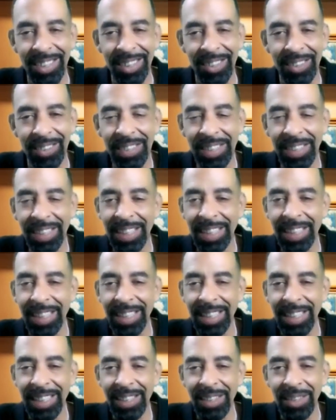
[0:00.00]
So,
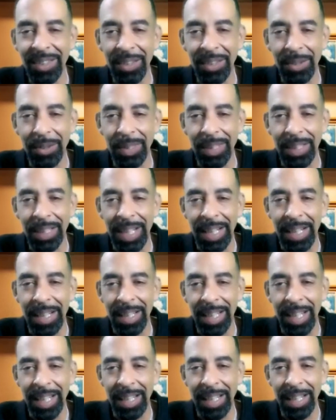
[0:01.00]

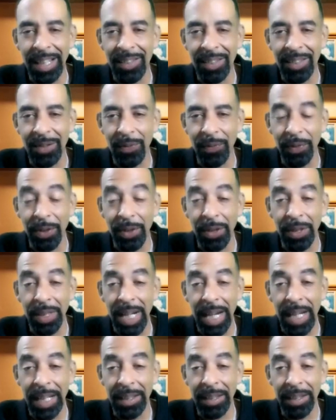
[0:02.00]
I just feel
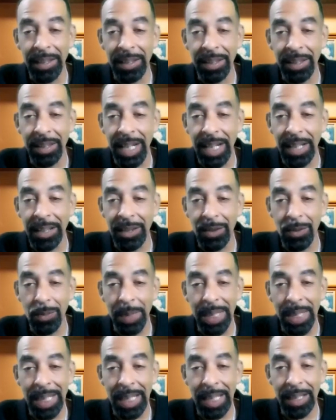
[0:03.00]
like you,
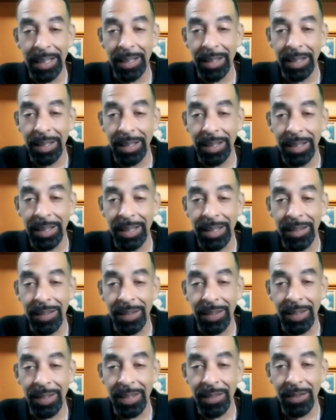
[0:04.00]
man,
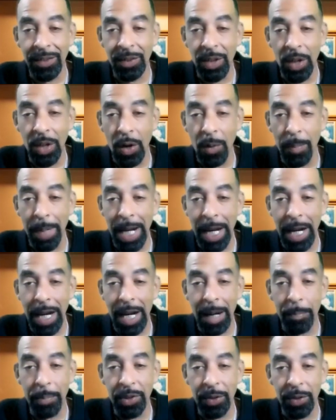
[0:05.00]
it's a gold mine
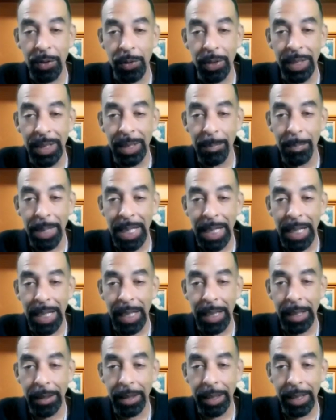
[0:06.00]
opportunity,
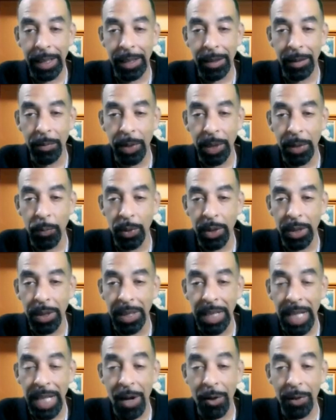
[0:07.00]
man. And we're
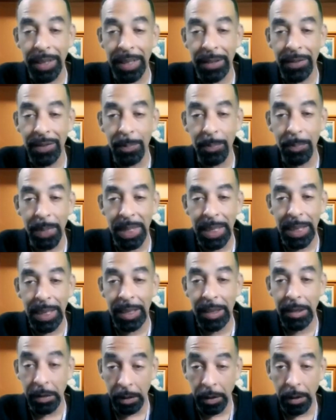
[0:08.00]
allowing it to
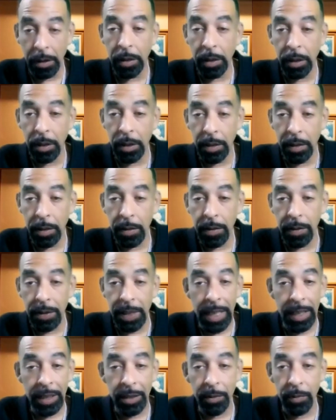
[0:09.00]
be
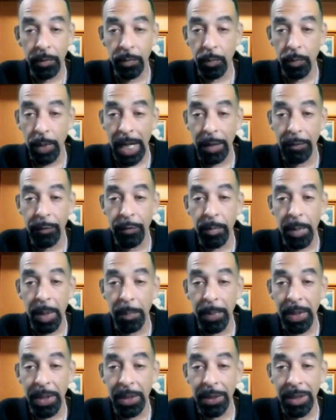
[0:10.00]
taken right from
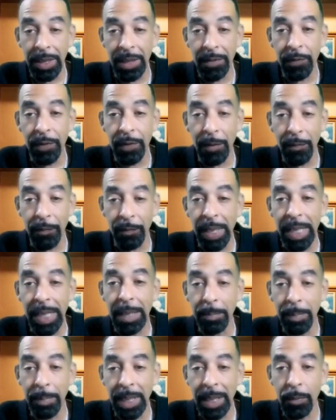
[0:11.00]
up underneath our
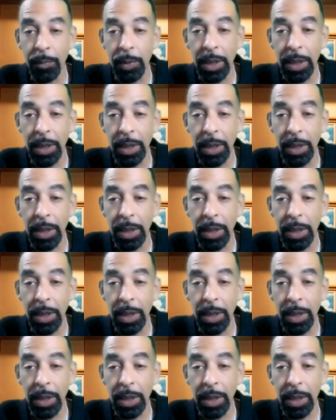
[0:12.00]
feet, man.